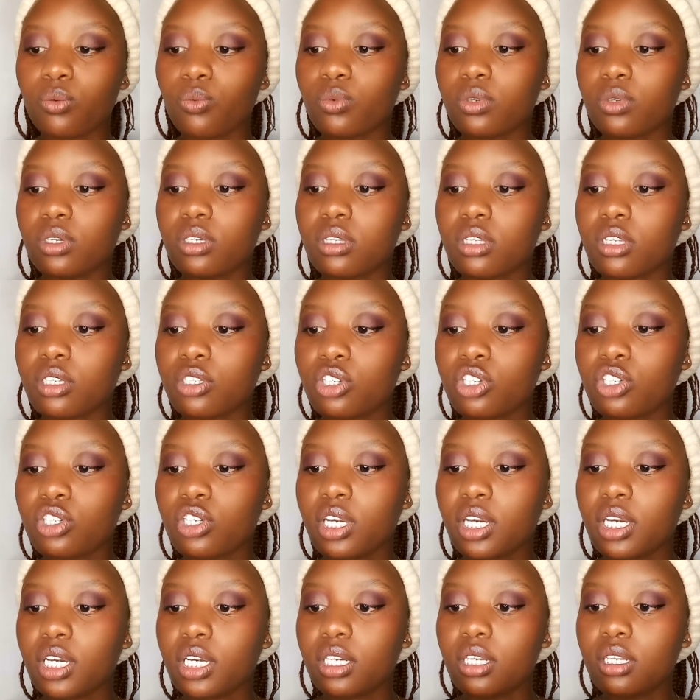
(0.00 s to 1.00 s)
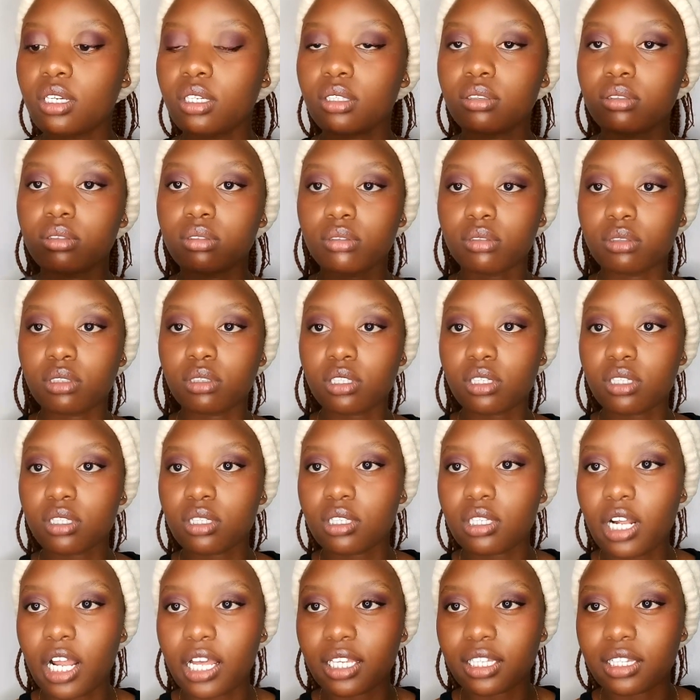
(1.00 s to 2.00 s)
in the shade, it's
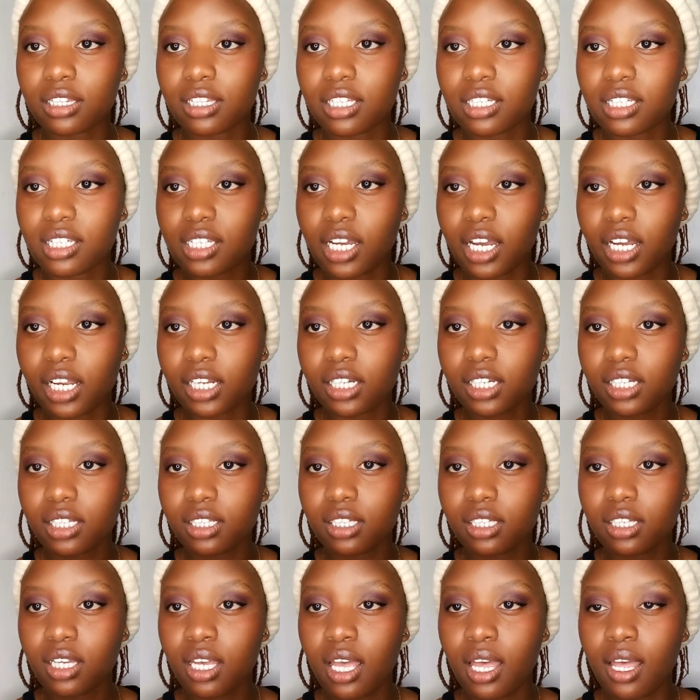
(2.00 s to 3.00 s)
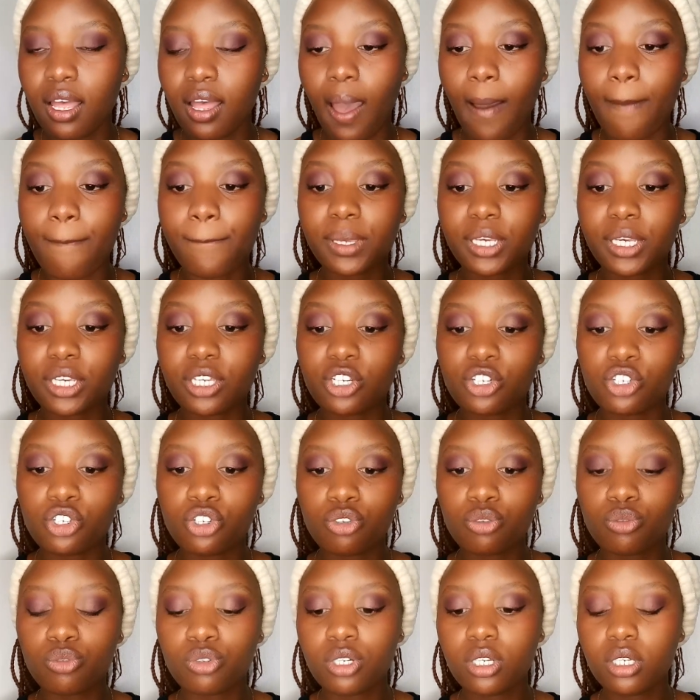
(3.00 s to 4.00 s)
like this color, a pinkish
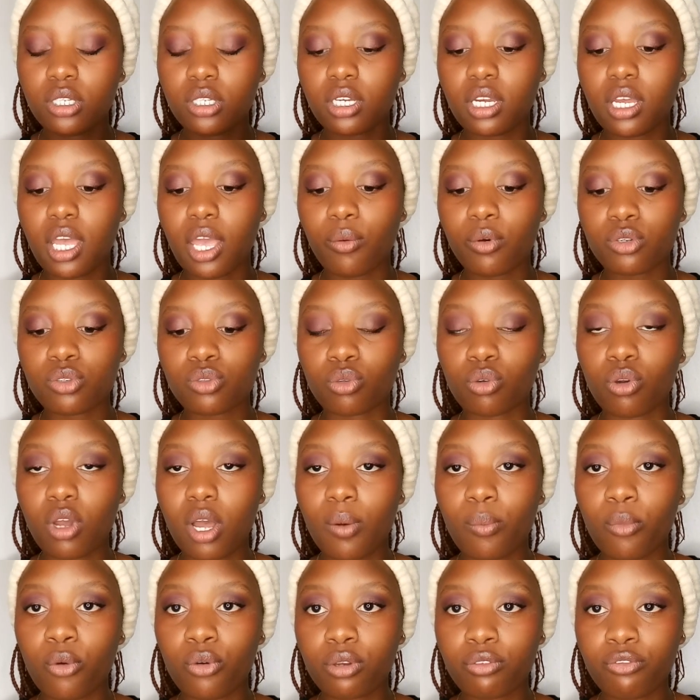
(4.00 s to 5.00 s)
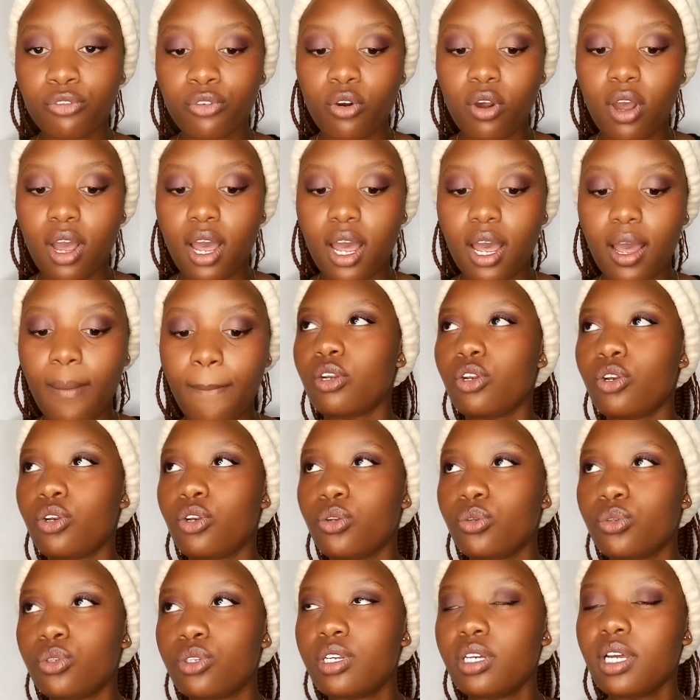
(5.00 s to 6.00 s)
nude. I'm going for a
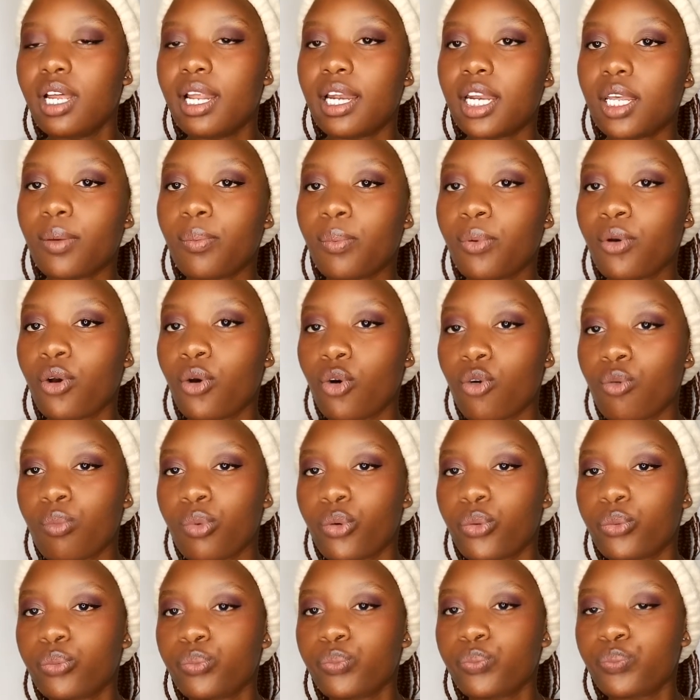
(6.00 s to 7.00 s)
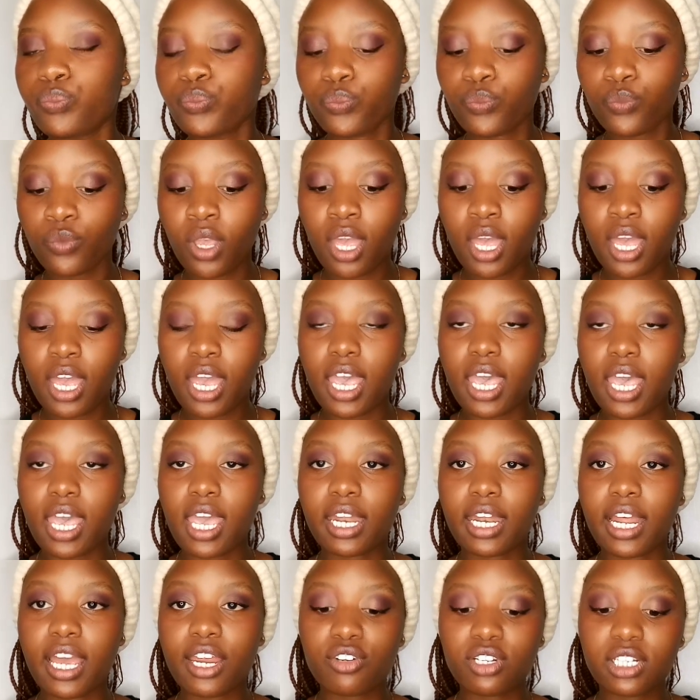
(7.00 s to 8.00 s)
nude lip combo,
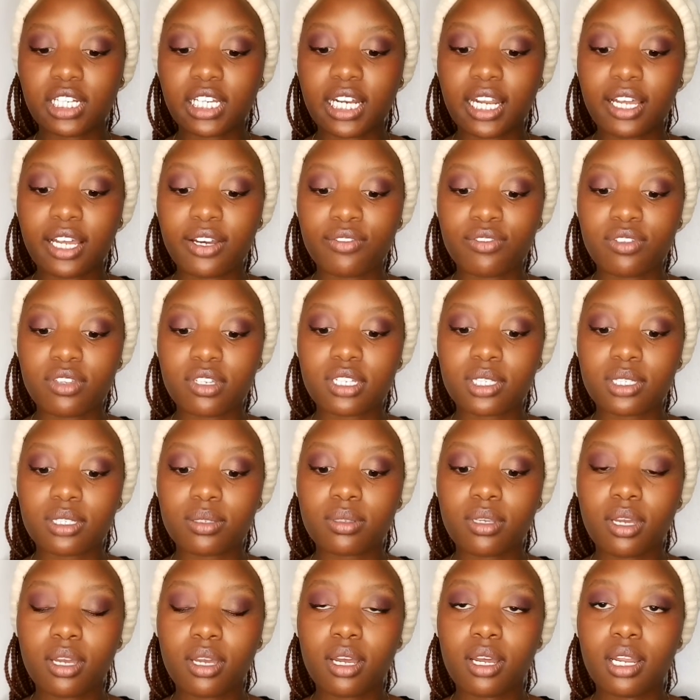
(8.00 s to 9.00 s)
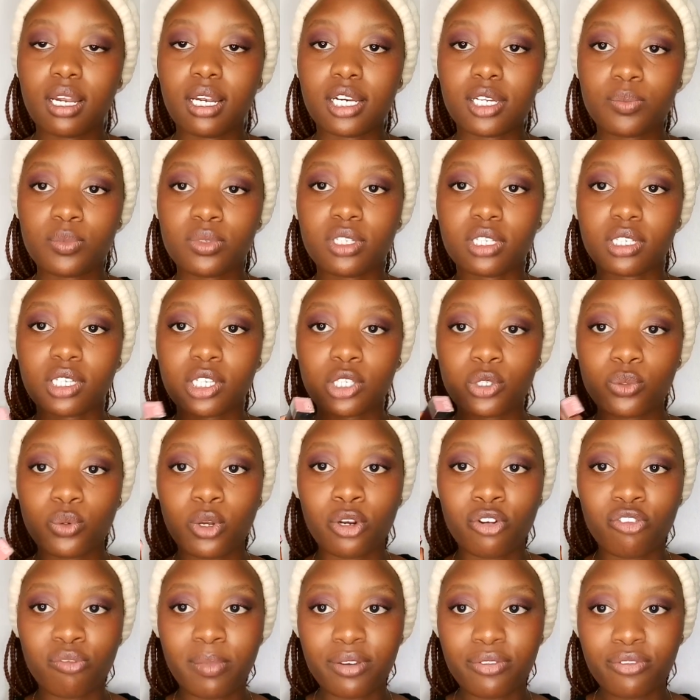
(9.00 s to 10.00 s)
and I really love this lipstick. It's one
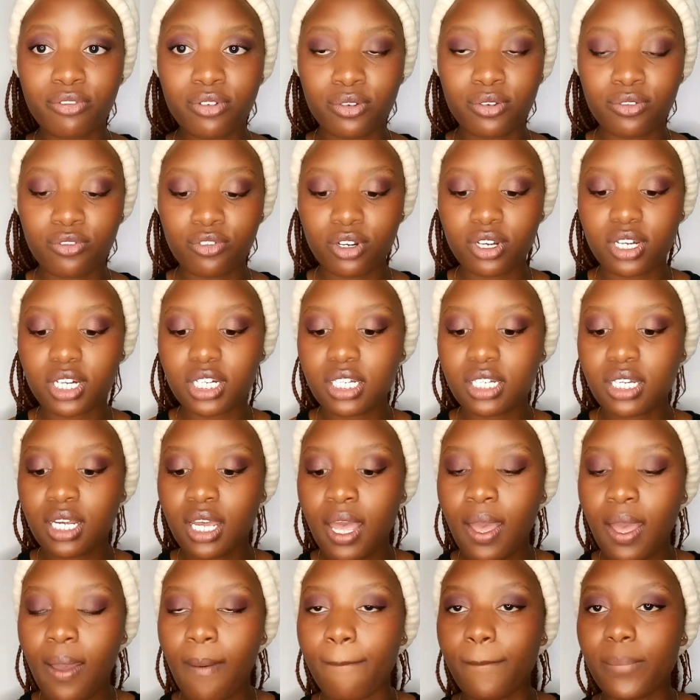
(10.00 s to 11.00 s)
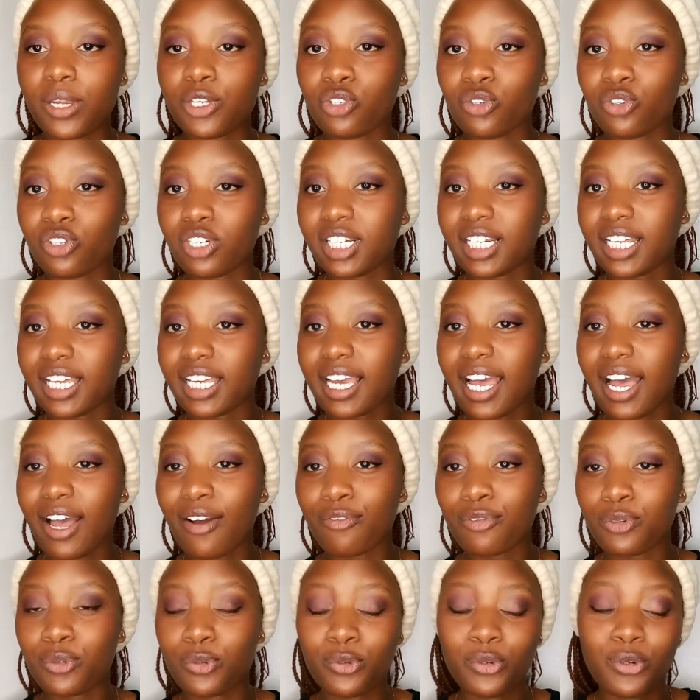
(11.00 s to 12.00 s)
of my favorite, but you really
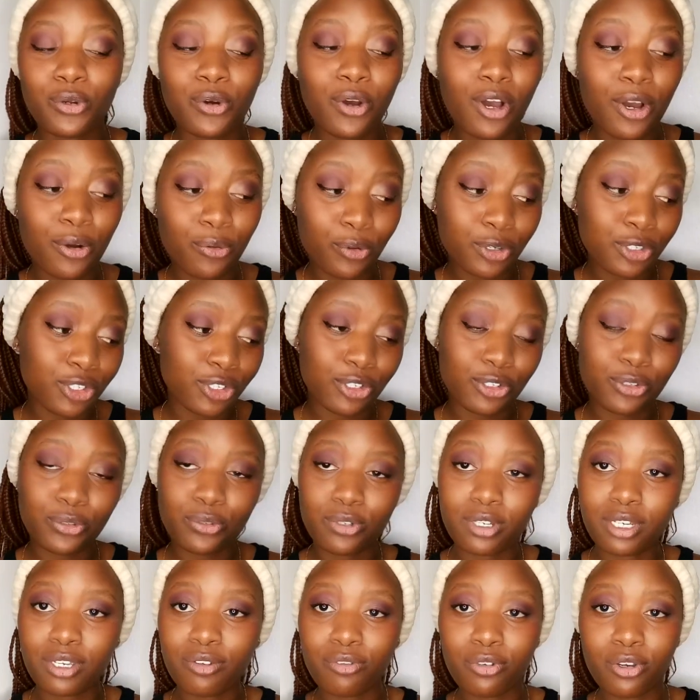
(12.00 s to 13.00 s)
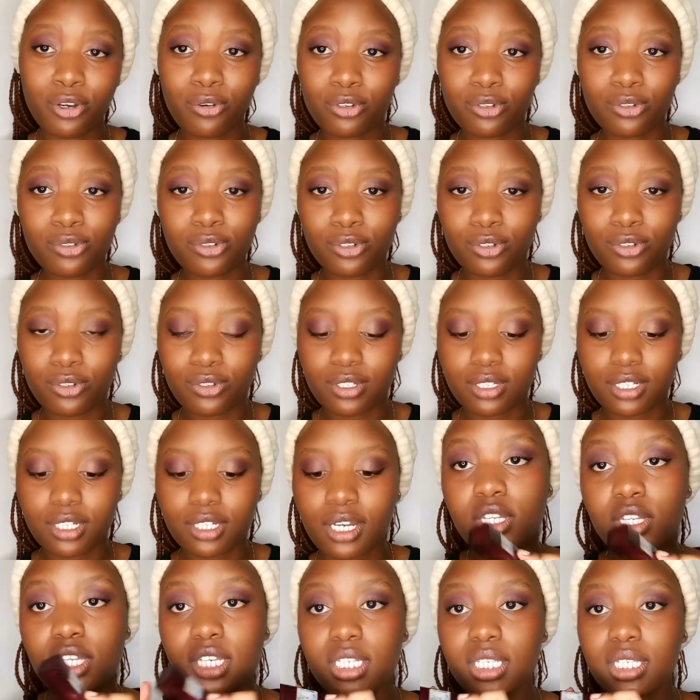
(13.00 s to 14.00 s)
have to know what you're doing if you're going to use it.
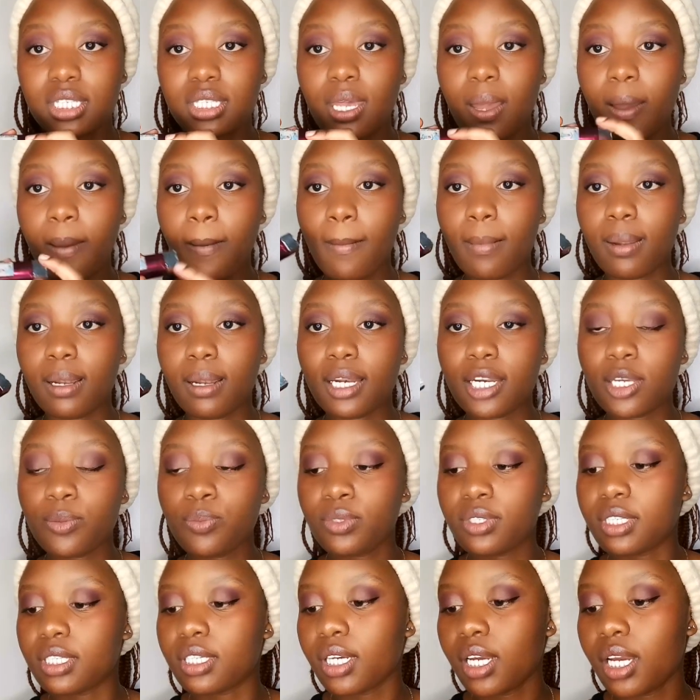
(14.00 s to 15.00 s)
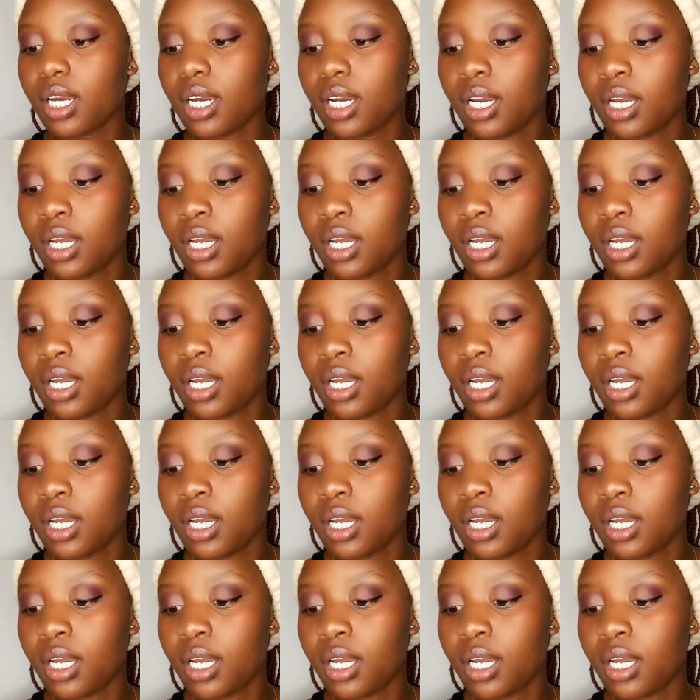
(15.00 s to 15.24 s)
This lipstick